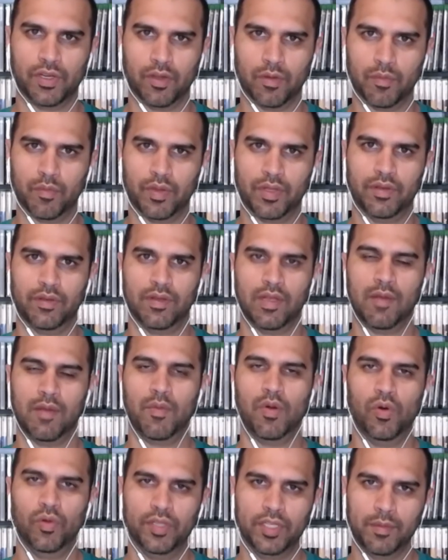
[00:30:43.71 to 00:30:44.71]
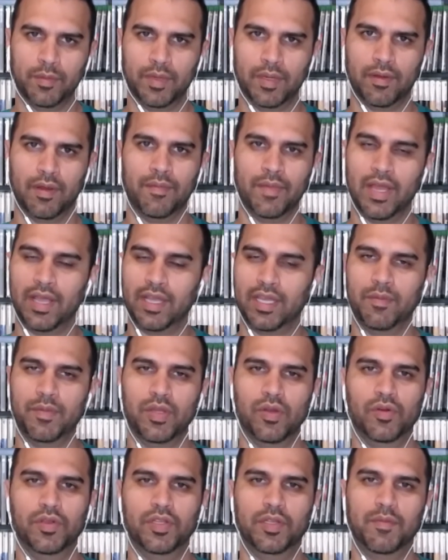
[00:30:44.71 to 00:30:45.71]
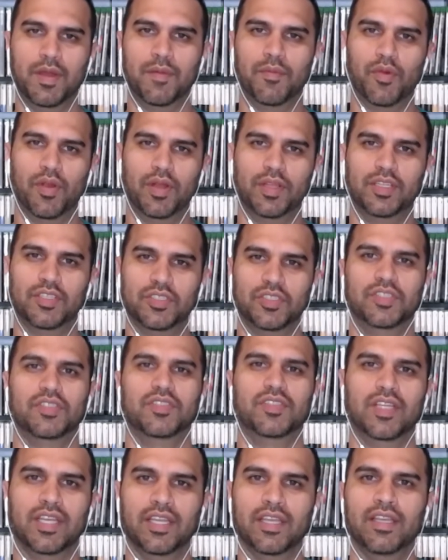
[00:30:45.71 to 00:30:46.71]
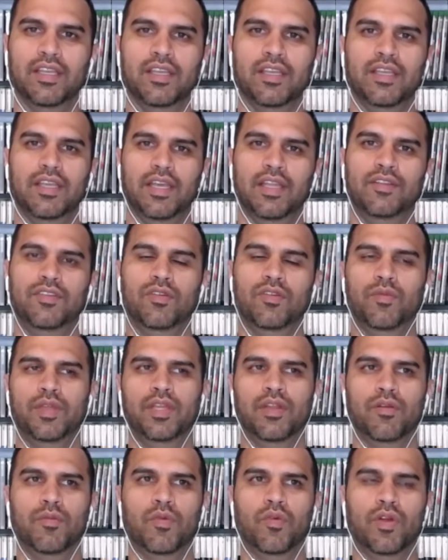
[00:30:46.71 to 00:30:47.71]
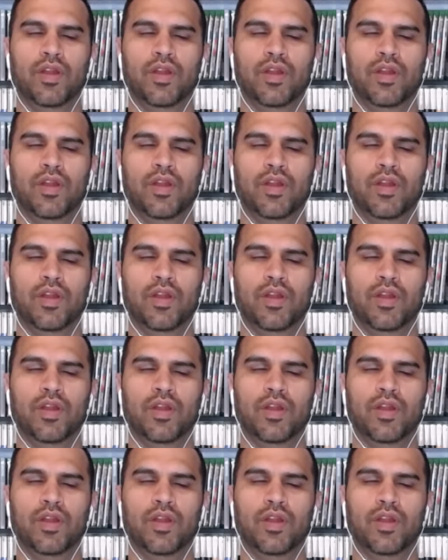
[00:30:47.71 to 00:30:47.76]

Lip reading: but I'm not going to be holding my breath, I should say, until we hear more.